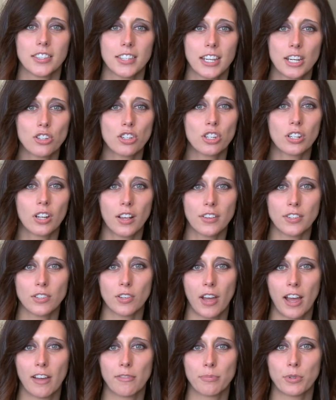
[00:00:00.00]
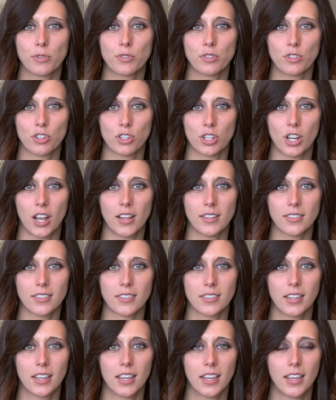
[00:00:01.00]
they should also have booster
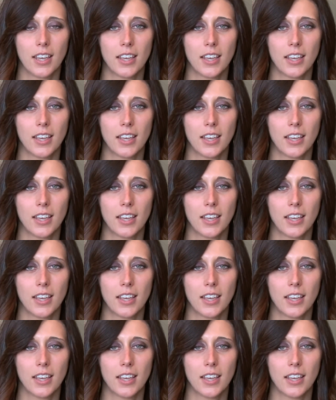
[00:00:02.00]
shots.